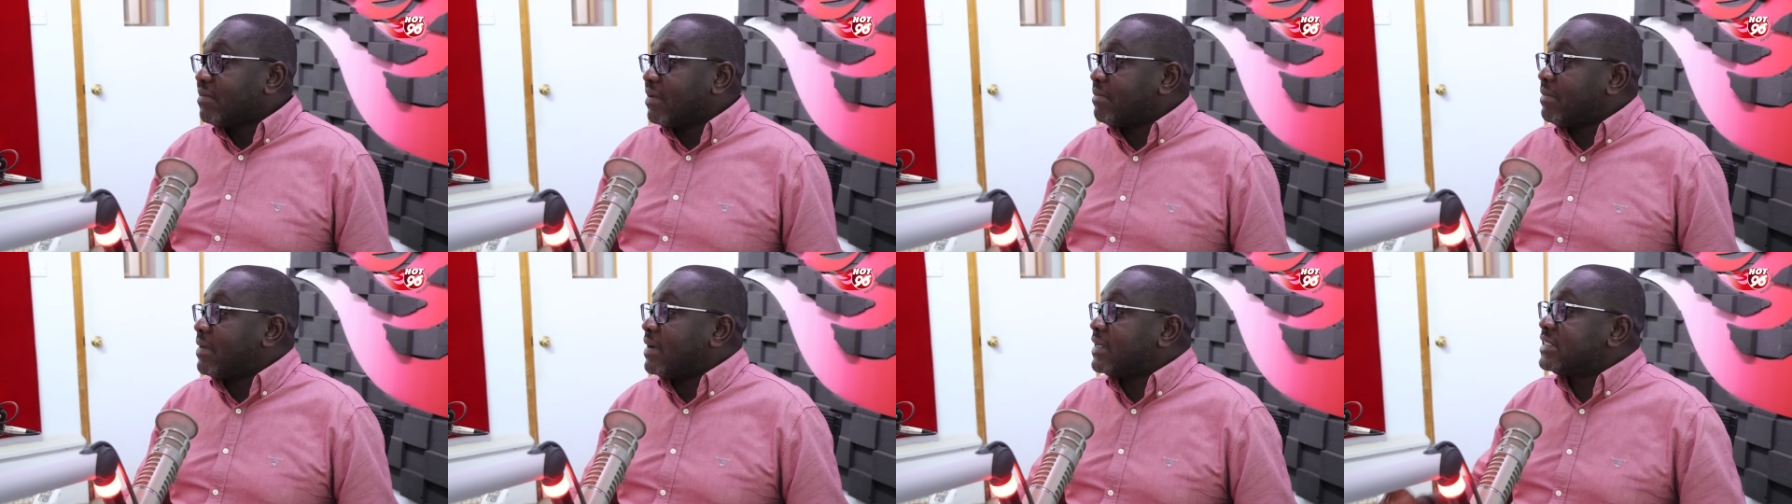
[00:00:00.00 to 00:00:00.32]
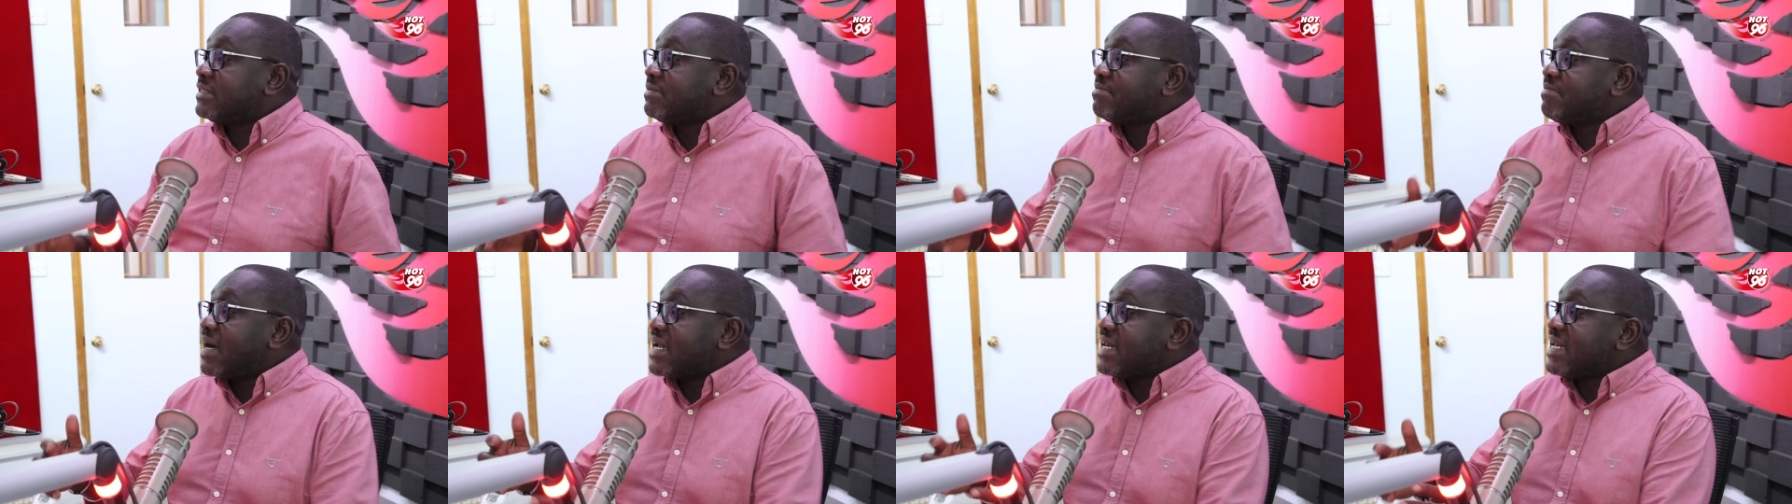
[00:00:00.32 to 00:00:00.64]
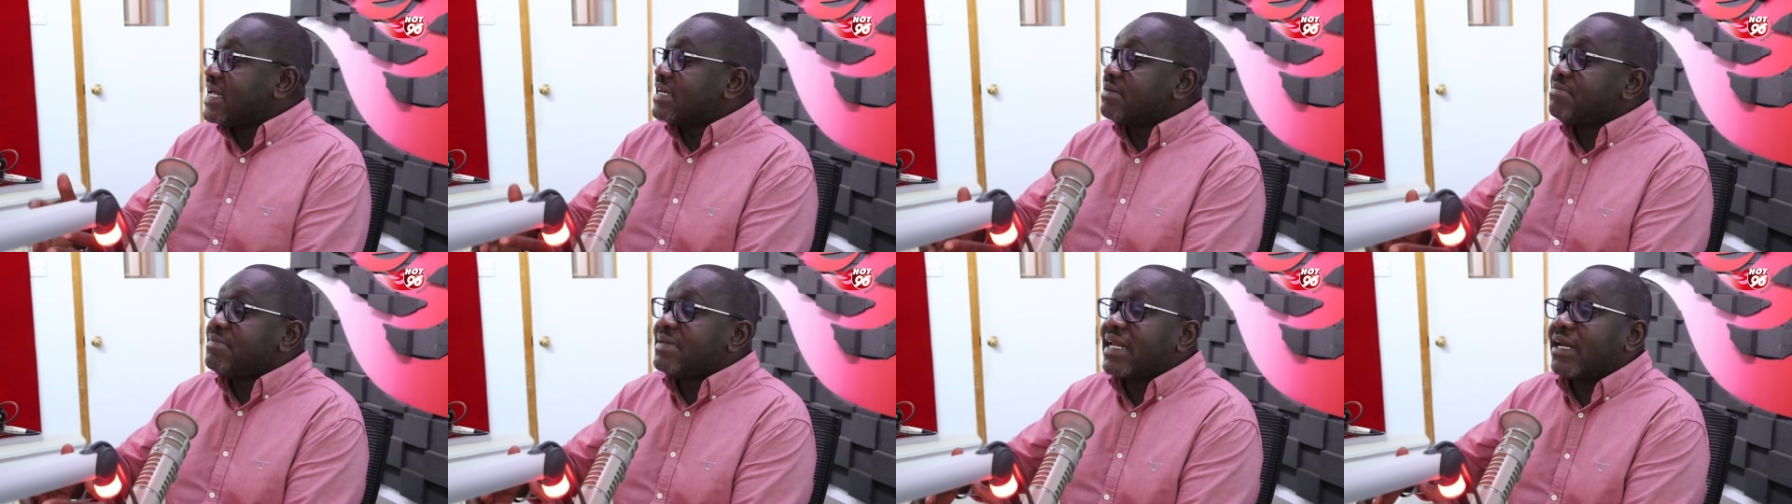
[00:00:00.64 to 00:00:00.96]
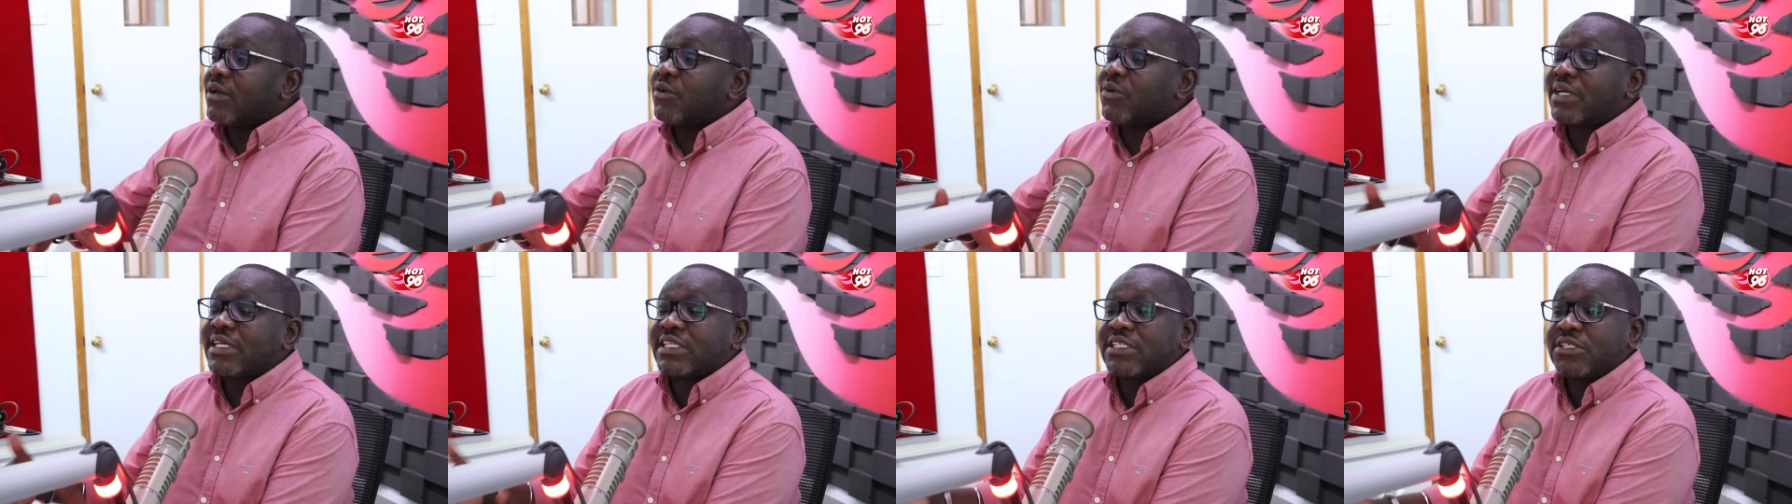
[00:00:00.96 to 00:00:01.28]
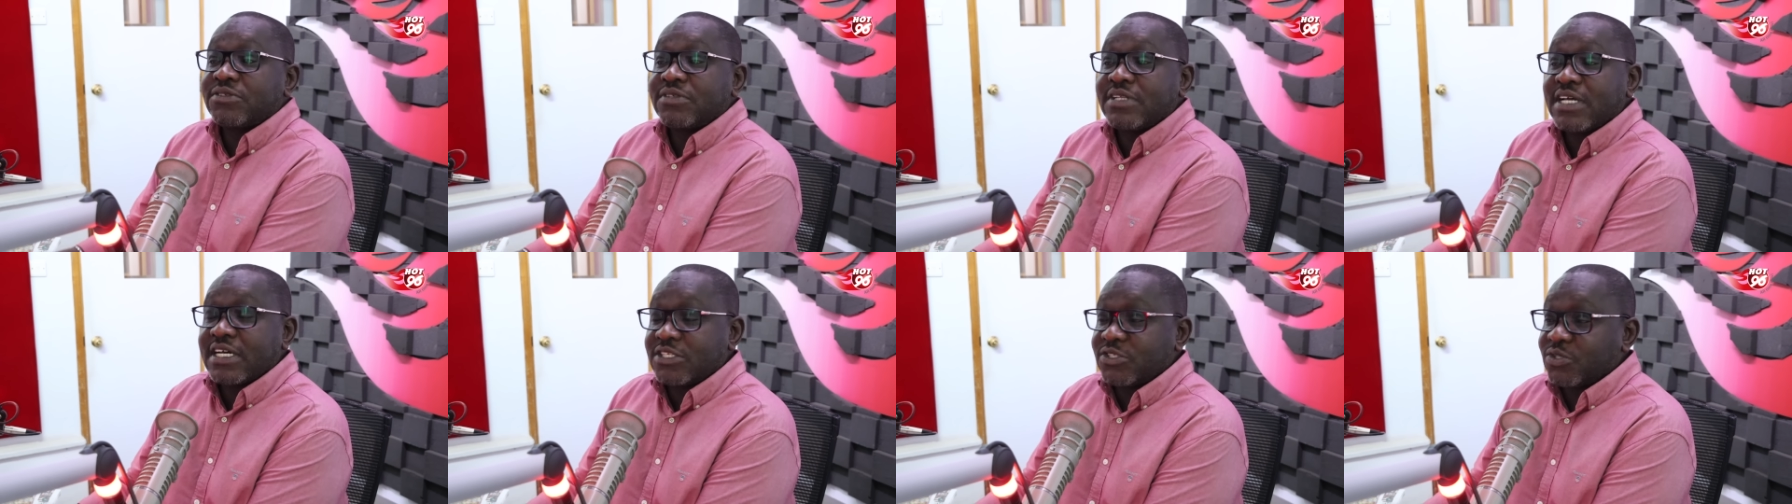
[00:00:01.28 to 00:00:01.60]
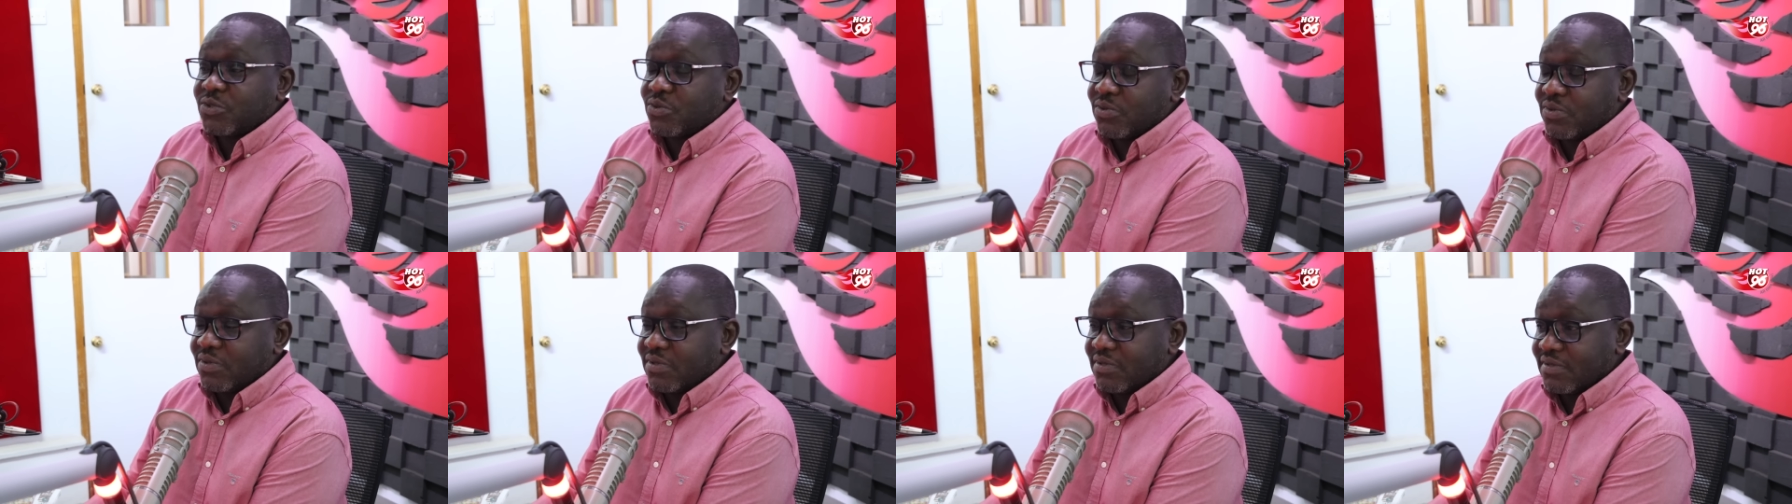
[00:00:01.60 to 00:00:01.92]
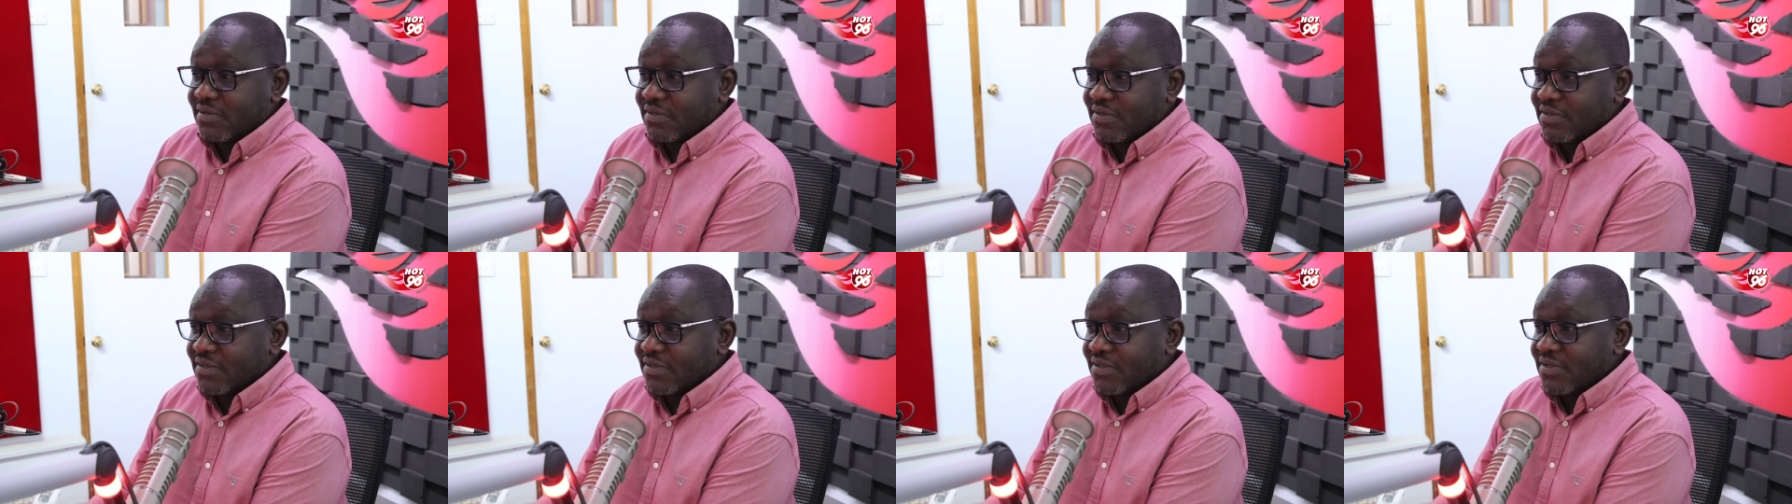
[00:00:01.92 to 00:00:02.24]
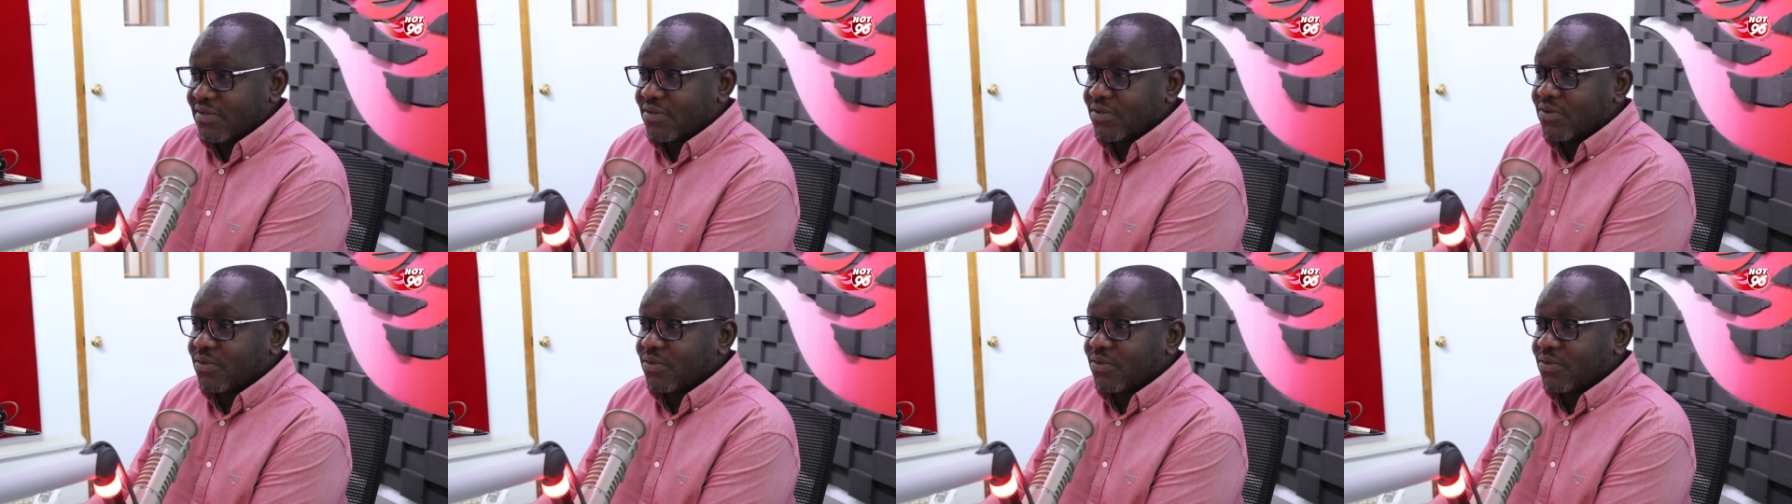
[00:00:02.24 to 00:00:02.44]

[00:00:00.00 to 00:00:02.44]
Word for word: but money had been allocated to that school, mm.